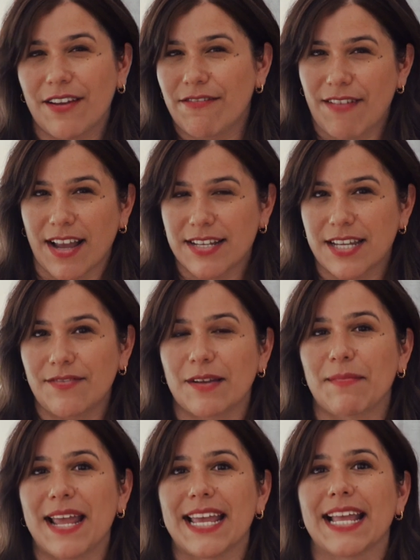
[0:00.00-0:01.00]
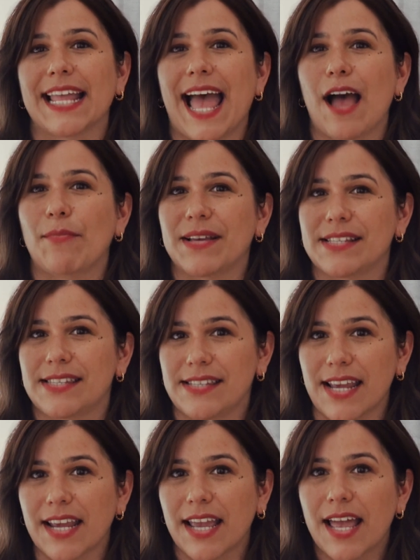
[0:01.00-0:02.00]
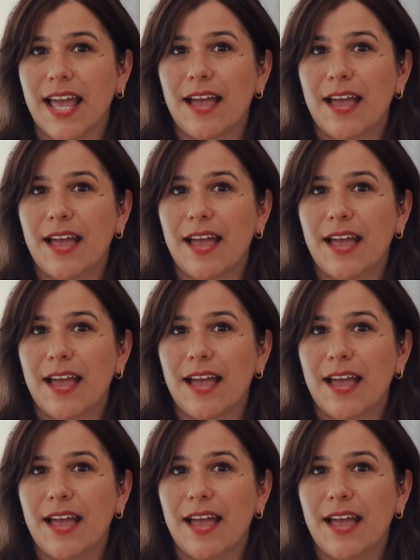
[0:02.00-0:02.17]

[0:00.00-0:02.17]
effective in making the habit stick